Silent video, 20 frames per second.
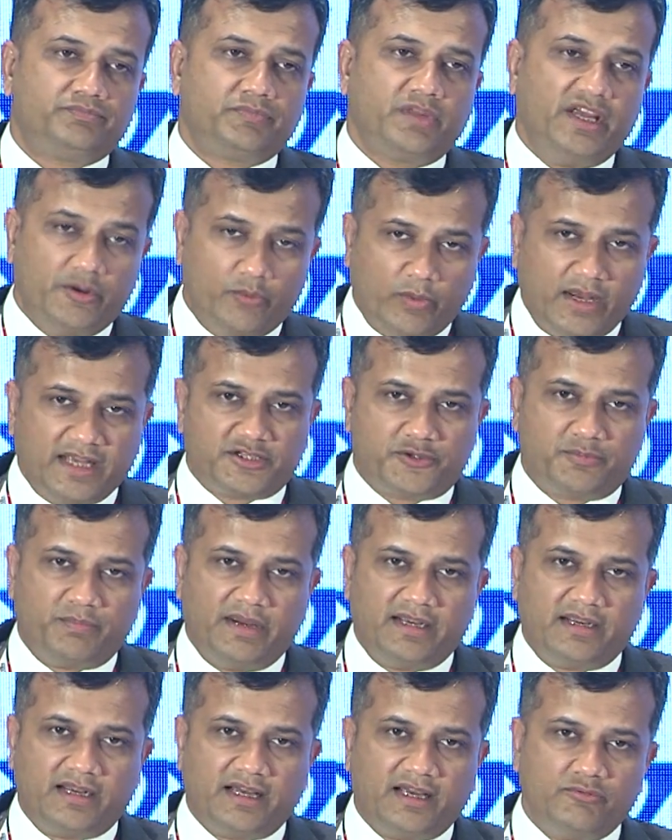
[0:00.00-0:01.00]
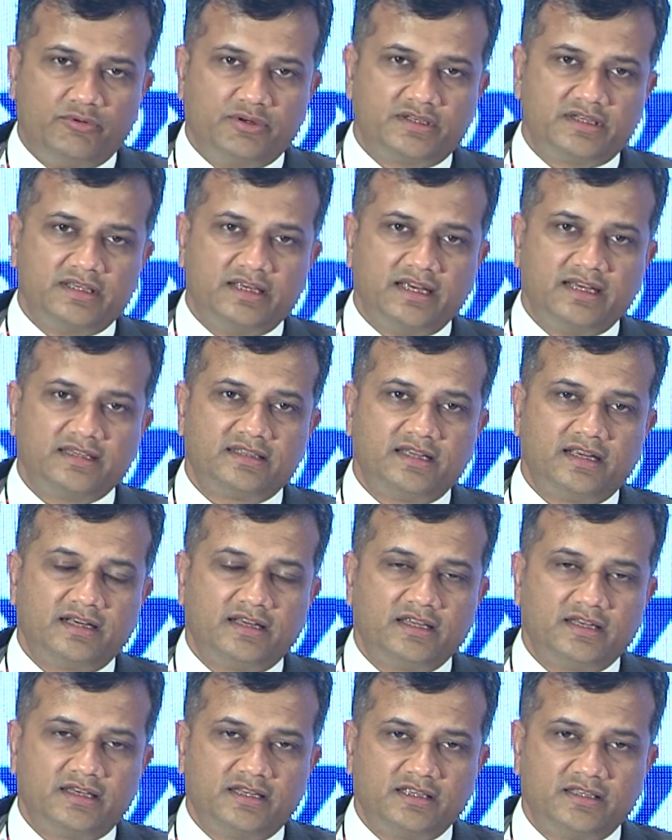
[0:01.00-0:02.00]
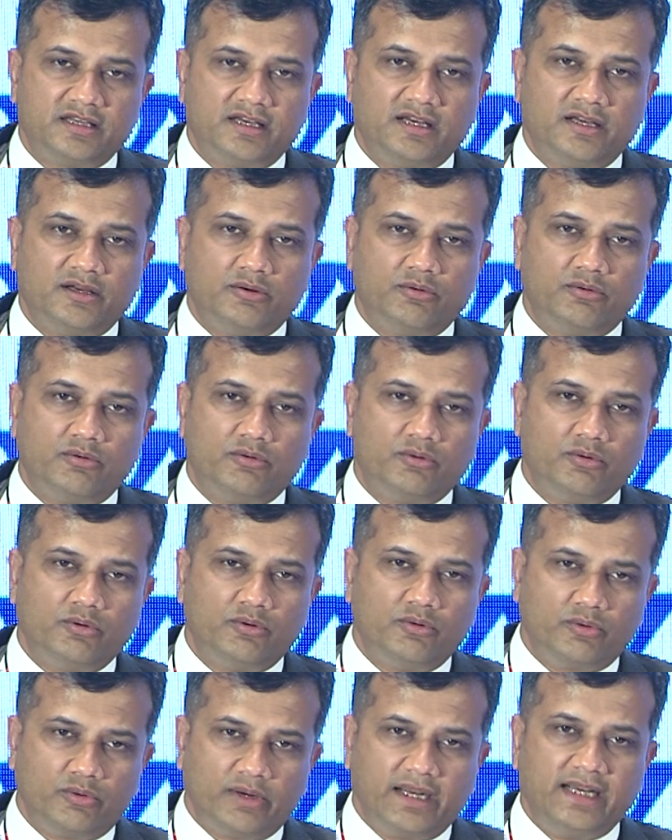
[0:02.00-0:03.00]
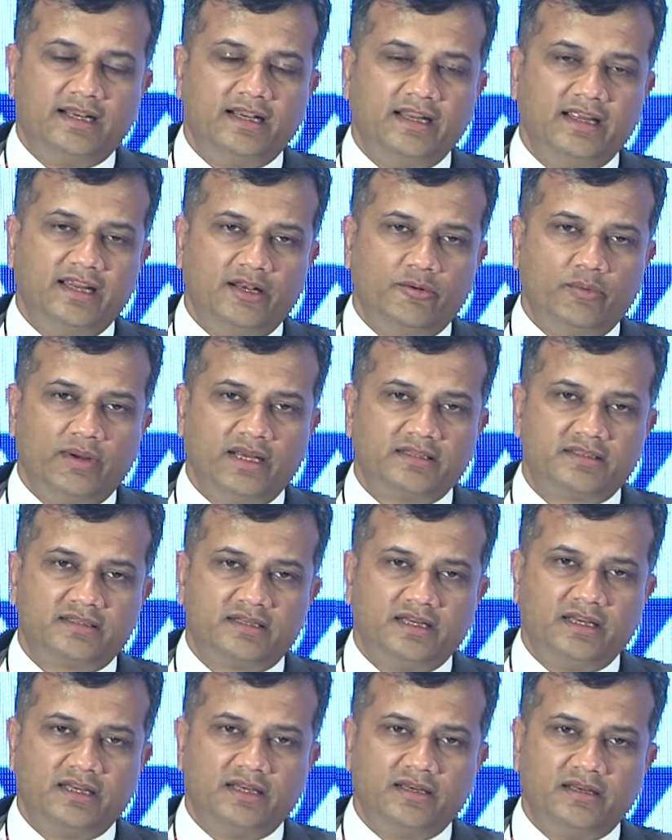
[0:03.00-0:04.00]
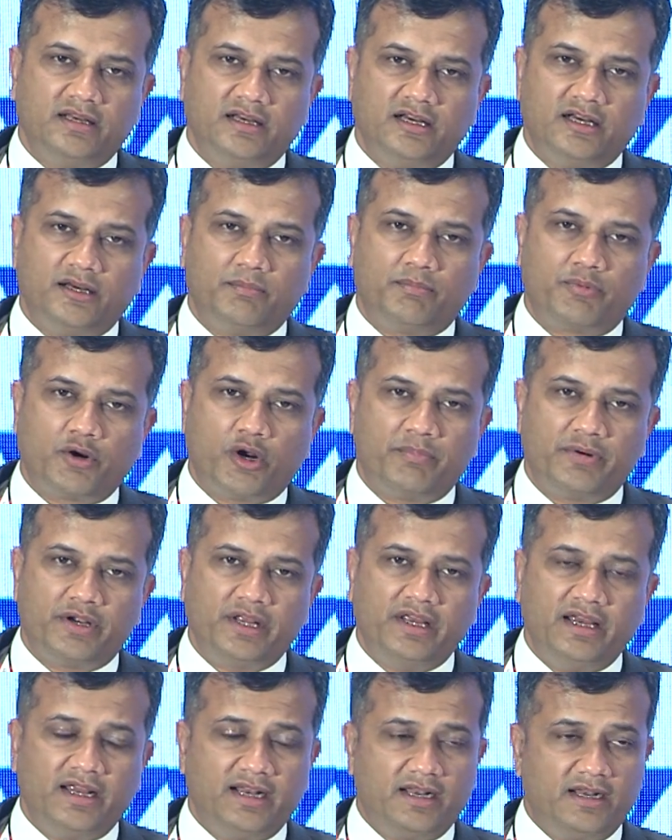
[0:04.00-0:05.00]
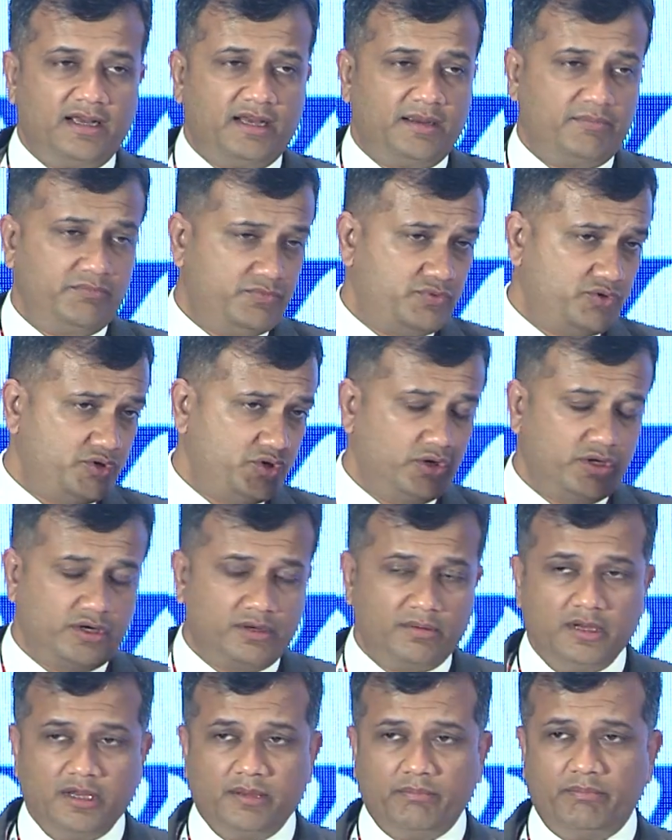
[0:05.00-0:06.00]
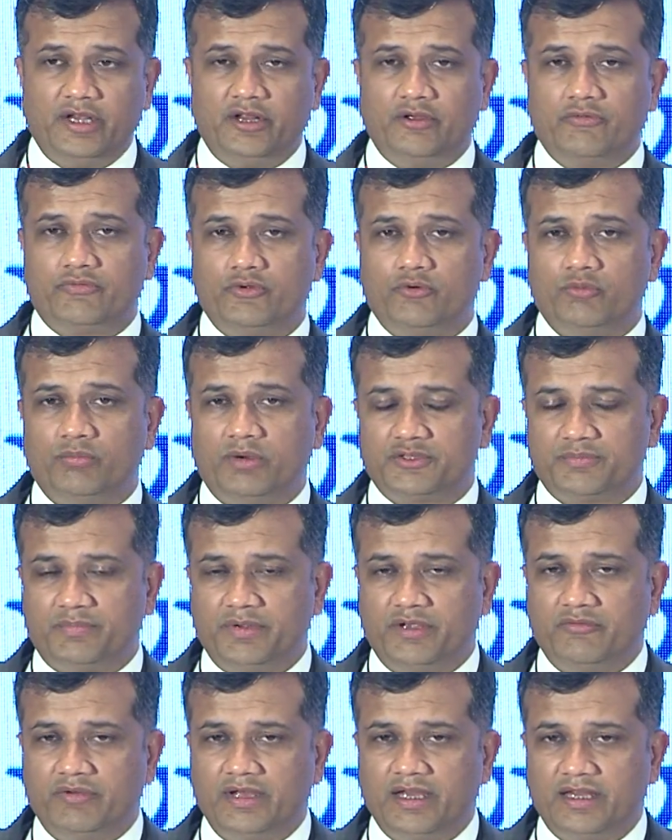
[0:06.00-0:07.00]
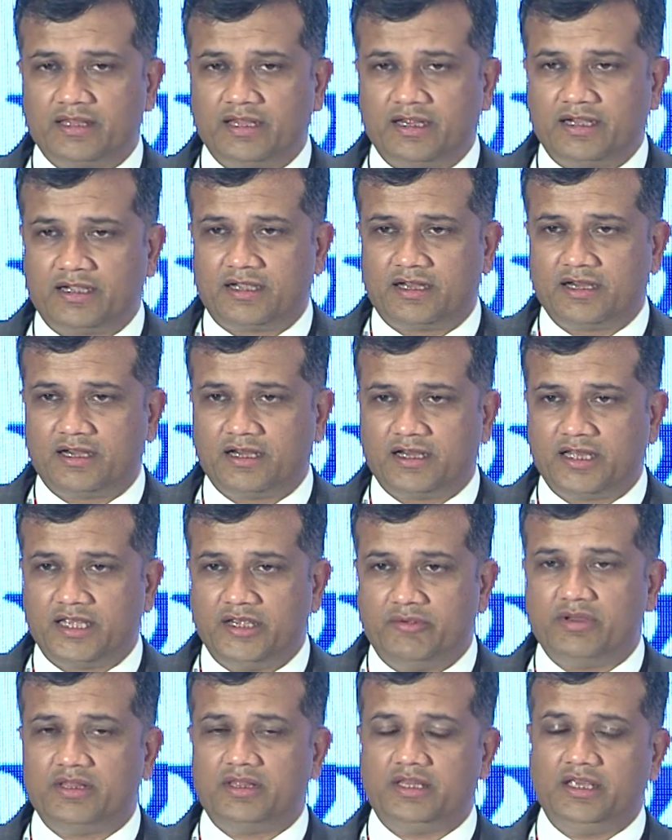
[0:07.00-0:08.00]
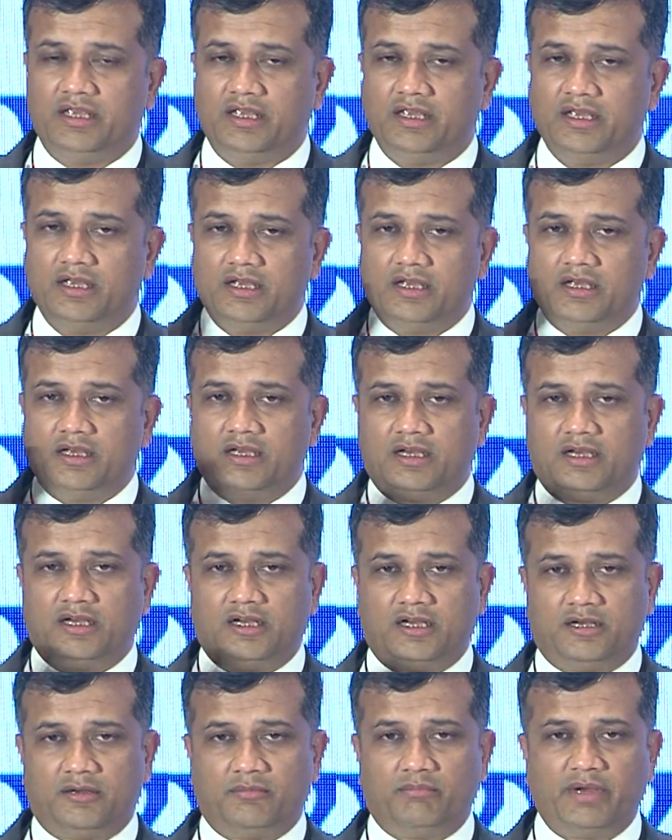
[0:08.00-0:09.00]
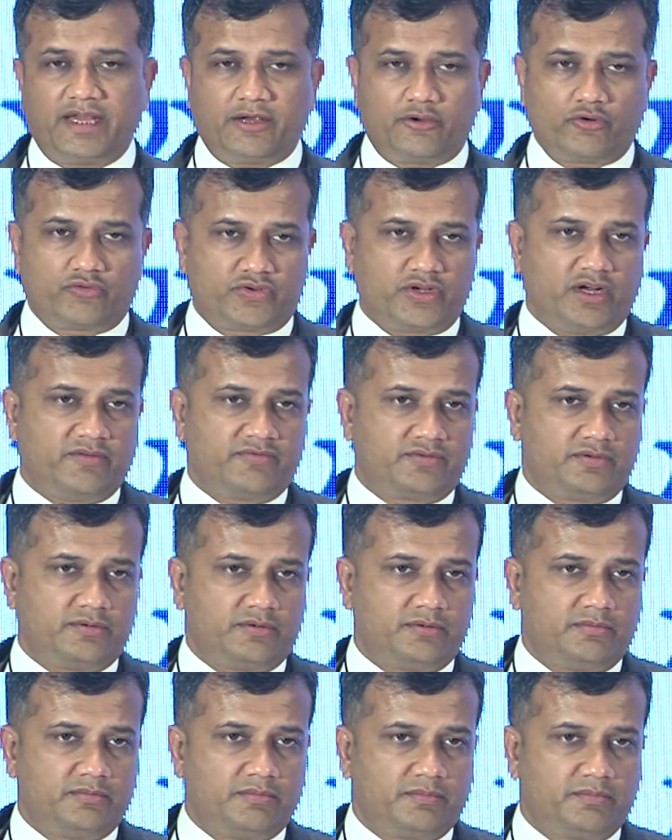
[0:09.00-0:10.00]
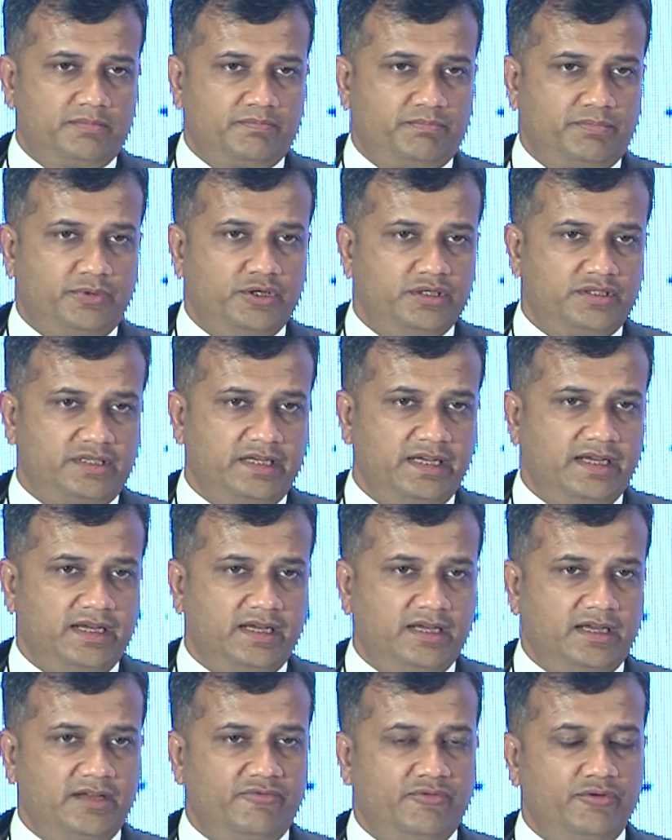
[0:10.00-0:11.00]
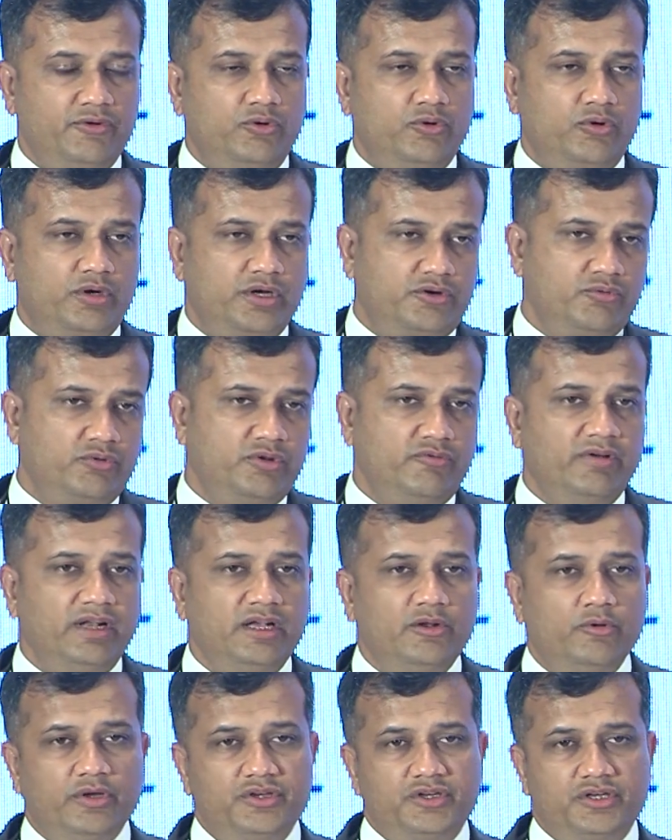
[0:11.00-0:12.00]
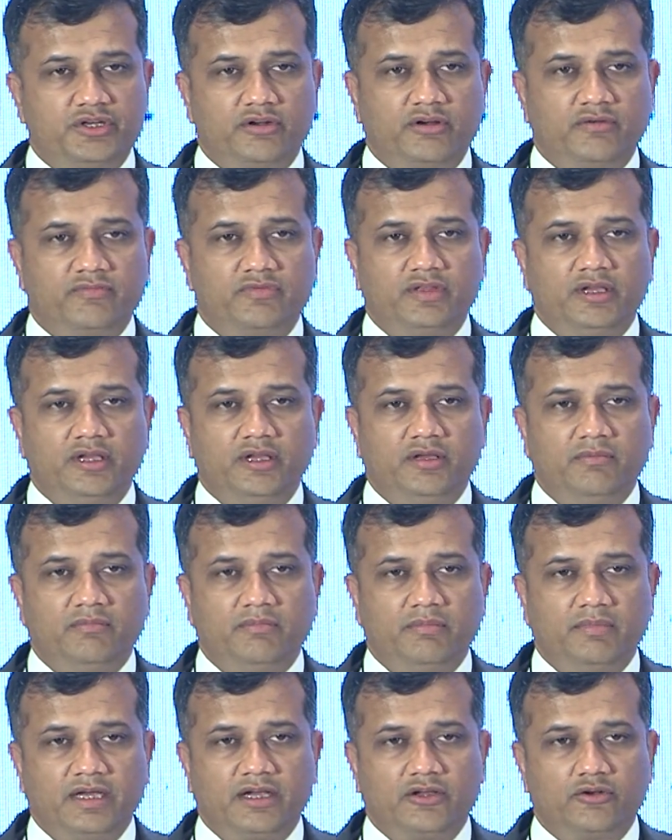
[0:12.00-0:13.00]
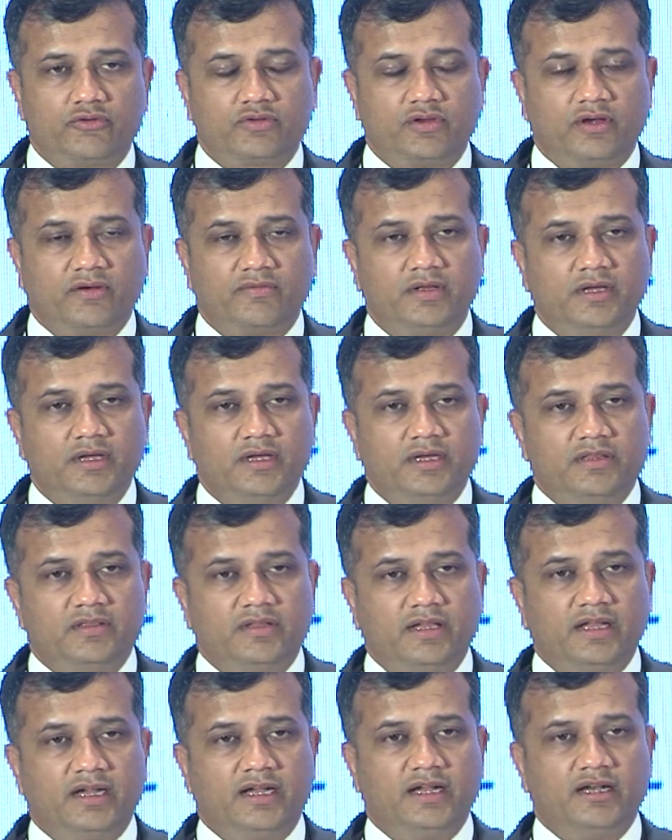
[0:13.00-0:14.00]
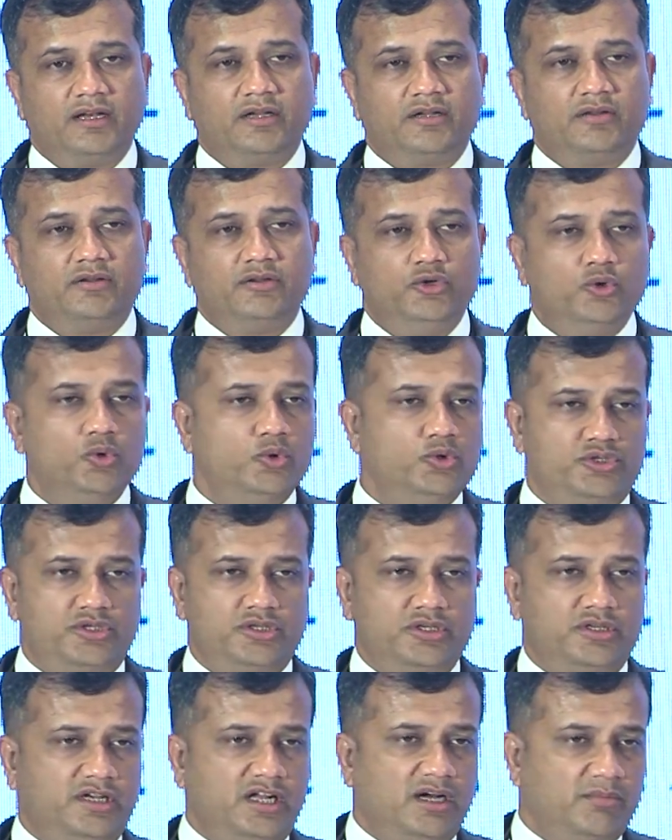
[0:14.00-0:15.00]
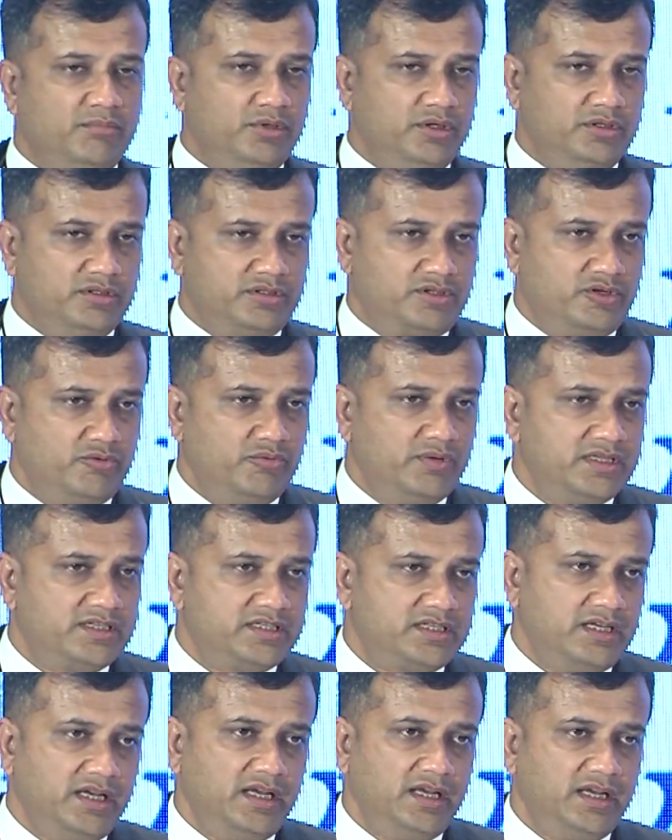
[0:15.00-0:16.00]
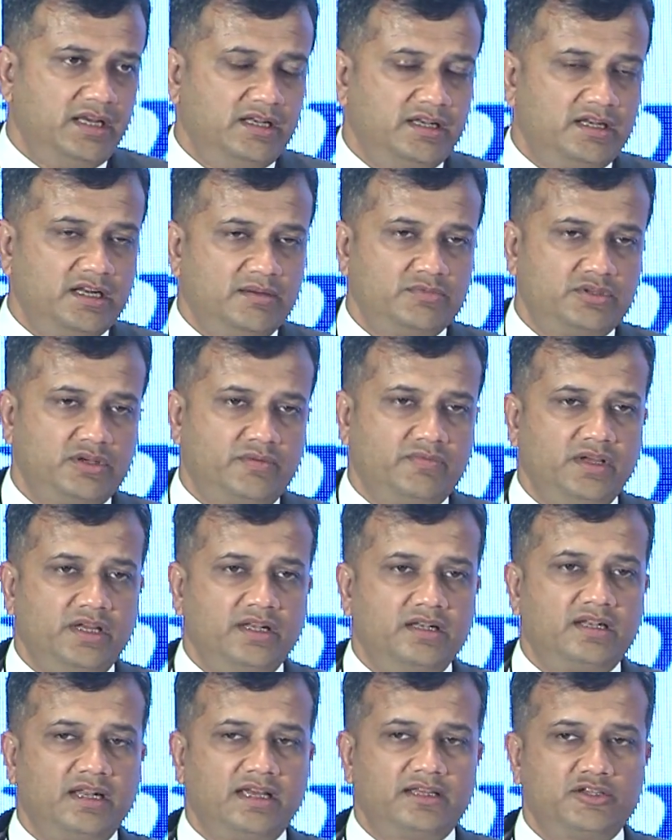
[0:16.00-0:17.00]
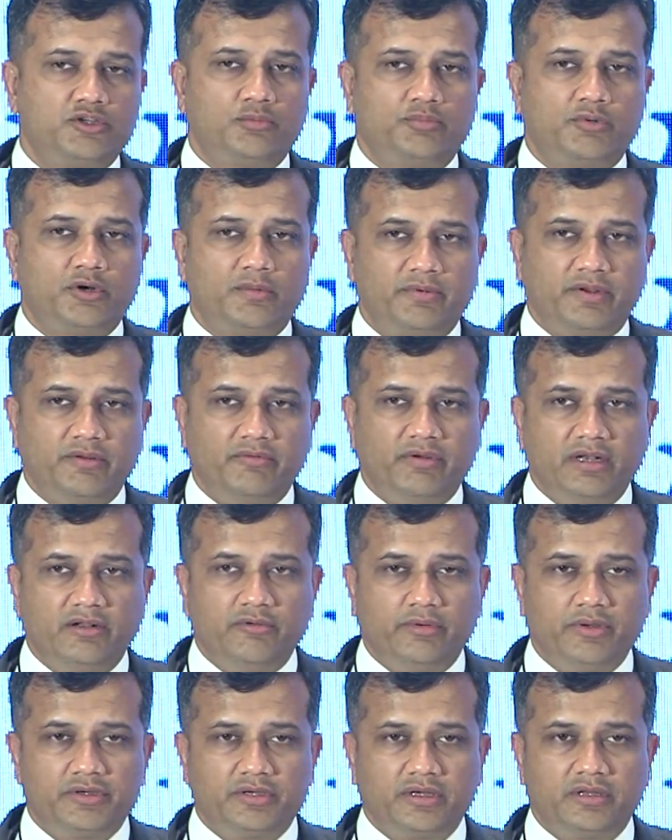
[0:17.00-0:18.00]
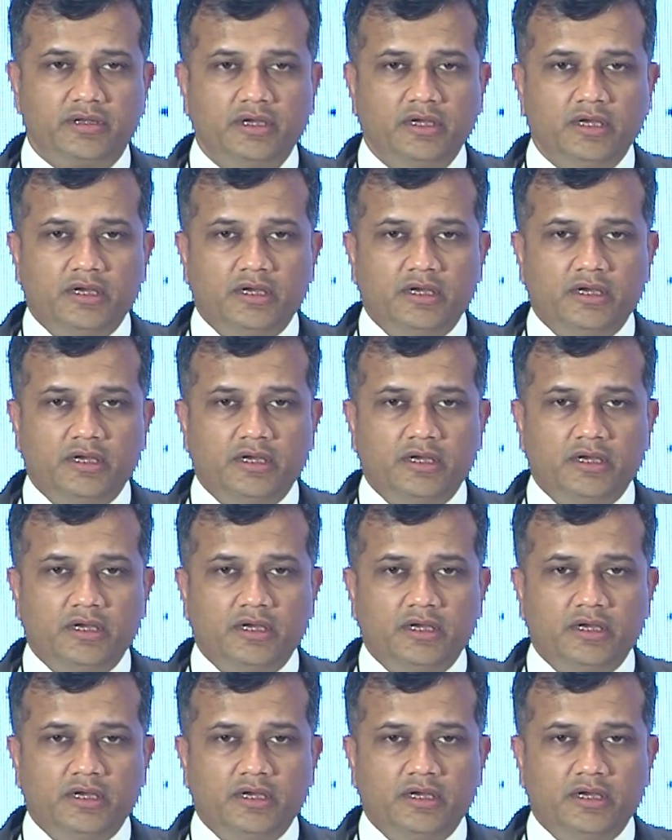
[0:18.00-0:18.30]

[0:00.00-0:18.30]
investment. I would suggest that it is a rightly investing property, and I'm sure many of you must be aware that even the Microsoft per se, if you look into the valuation of the Microsoft, there are huge numbers you will see in terms of the intellectual property valuation.